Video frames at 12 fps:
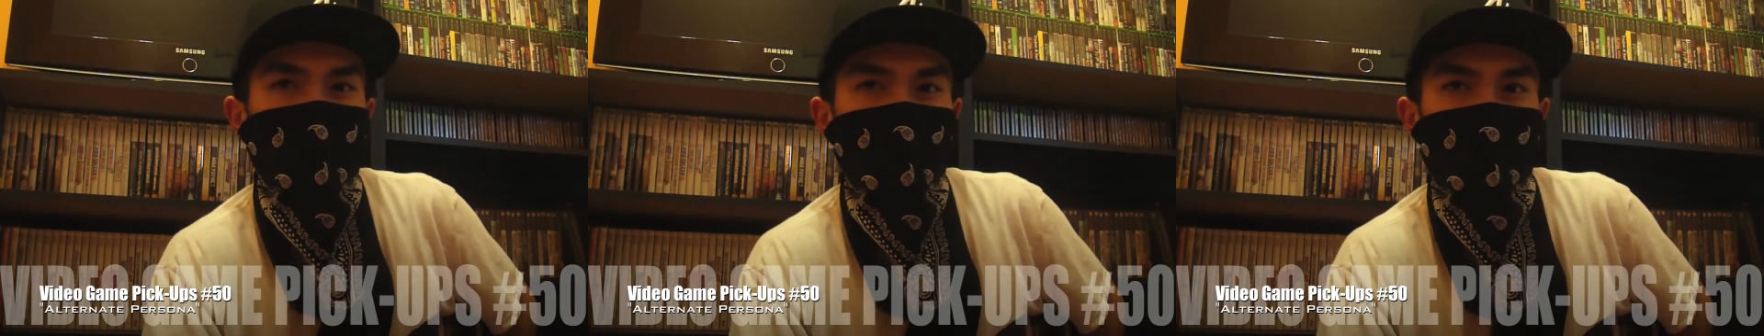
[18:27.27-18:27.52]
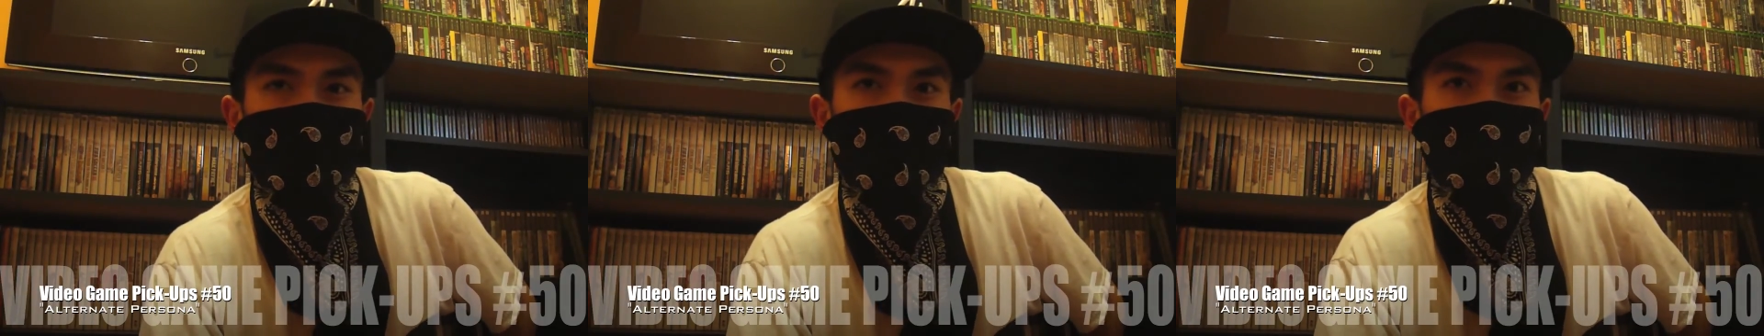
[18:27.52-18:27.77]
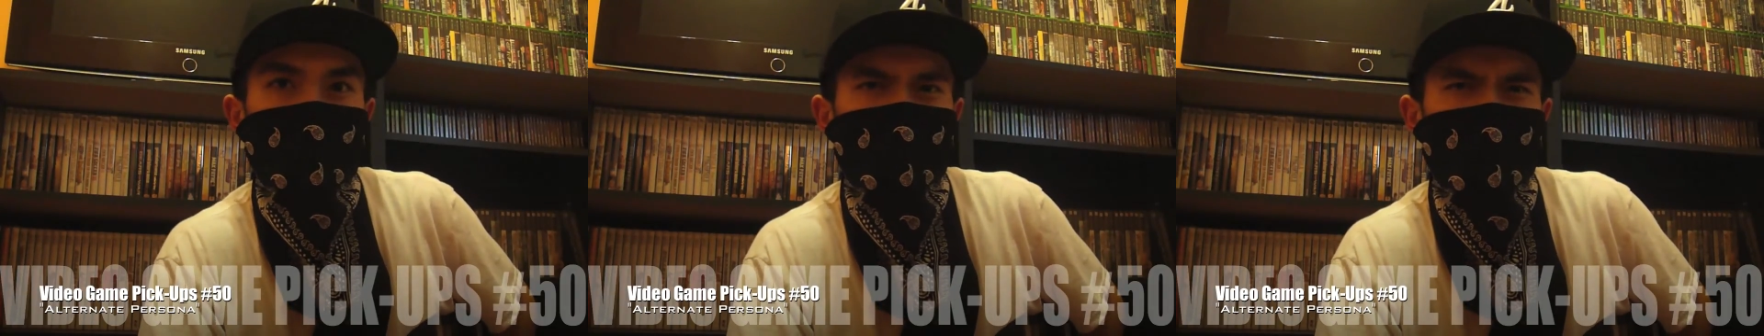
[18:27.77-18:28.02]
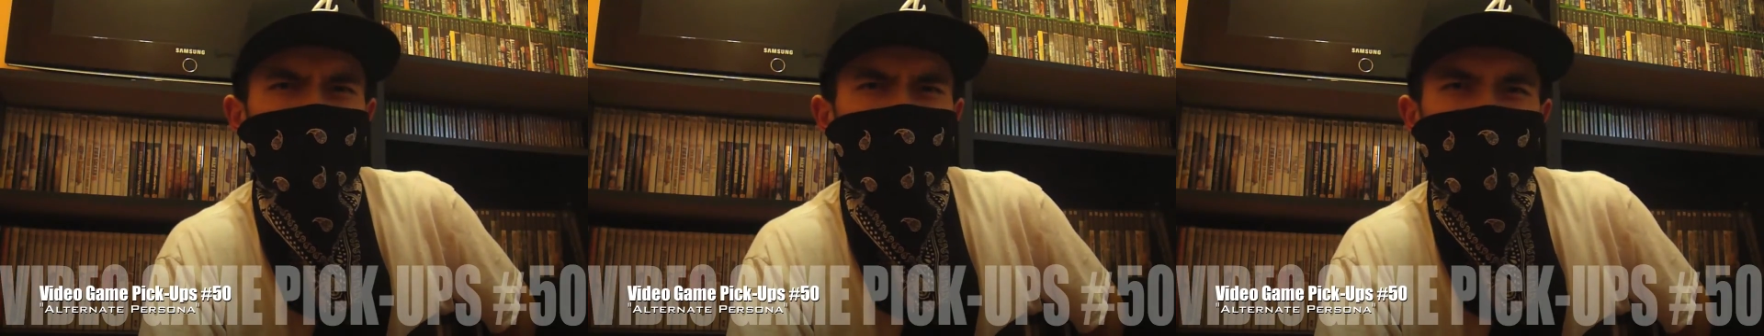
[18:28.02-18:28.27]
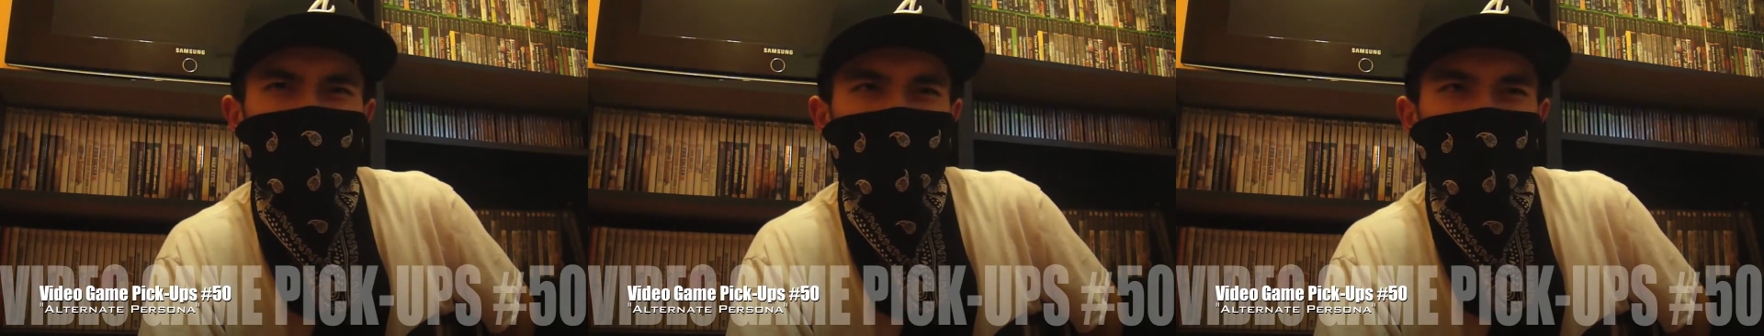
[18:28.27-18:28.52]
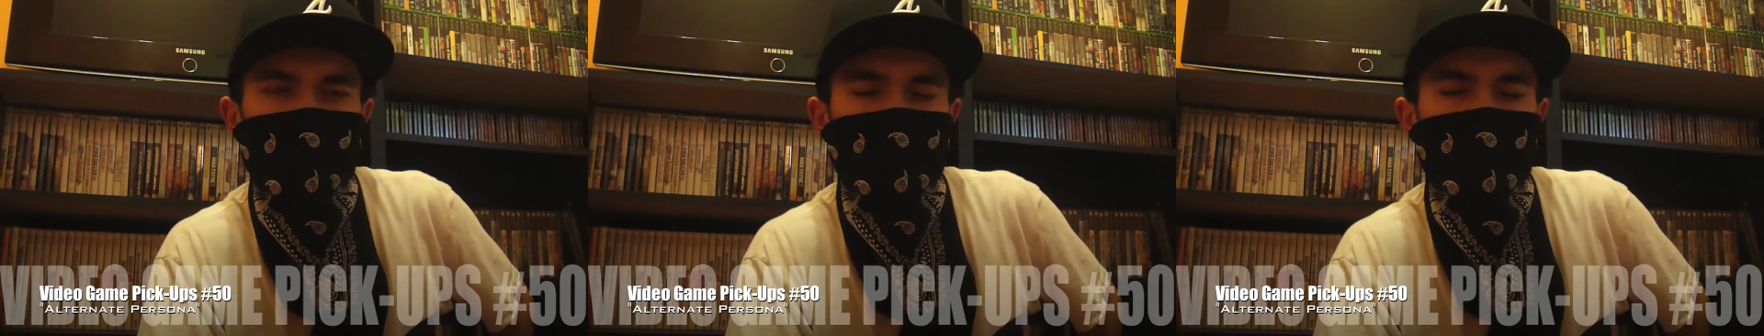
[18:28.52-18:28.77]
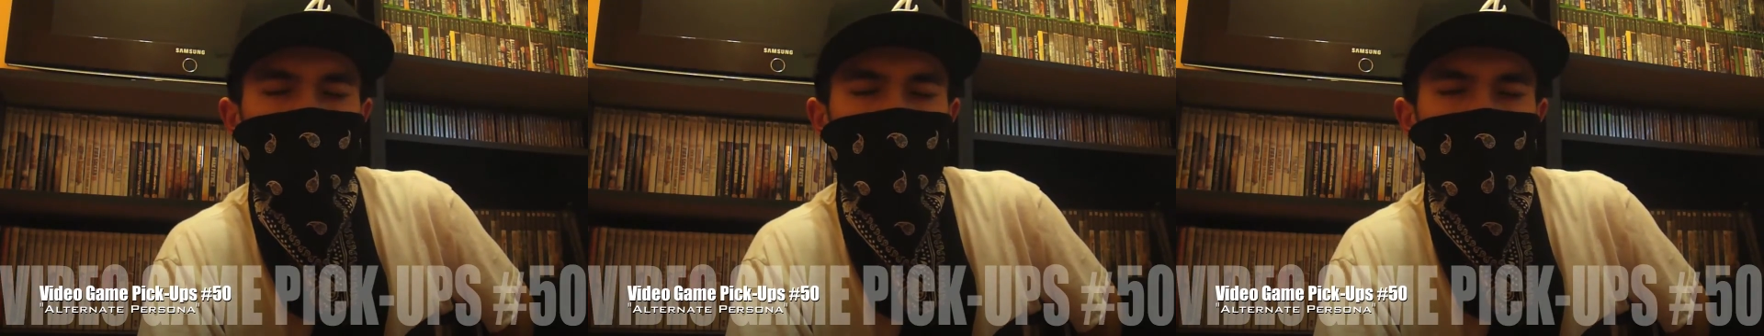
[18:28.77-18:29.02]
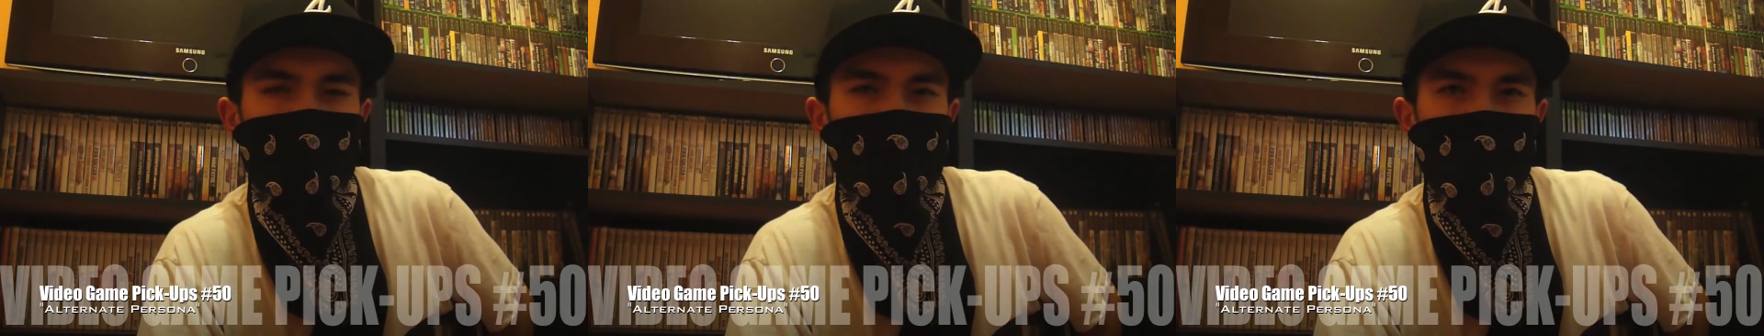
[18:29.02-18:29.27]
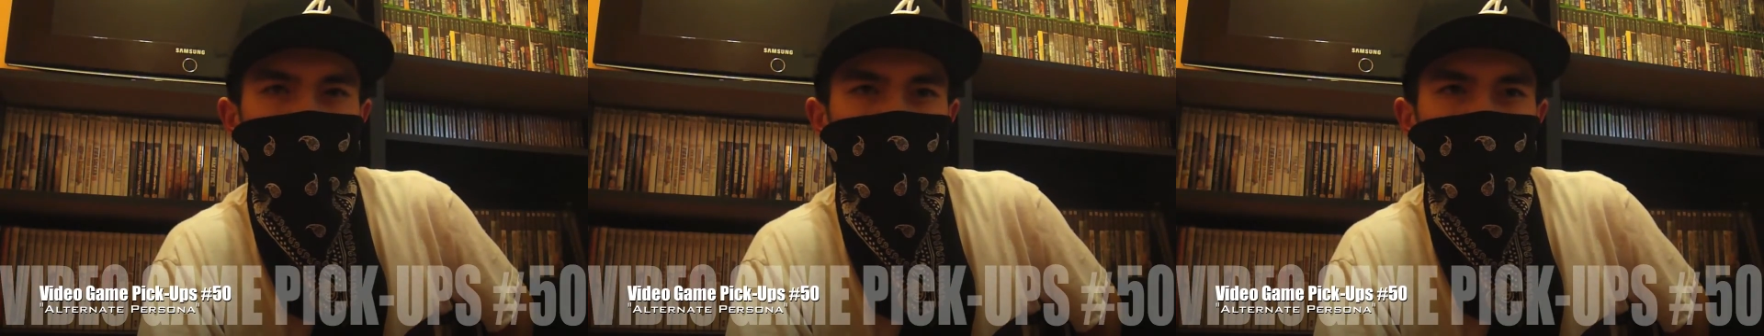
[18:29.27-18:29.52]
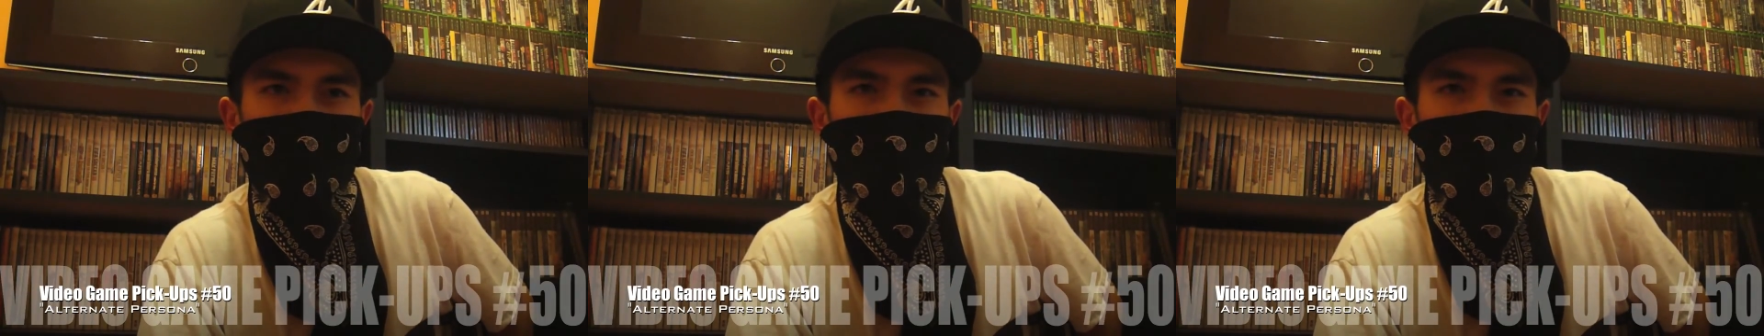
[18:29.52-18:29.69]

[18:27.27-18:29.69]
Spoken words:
selling toys, like vintage toys,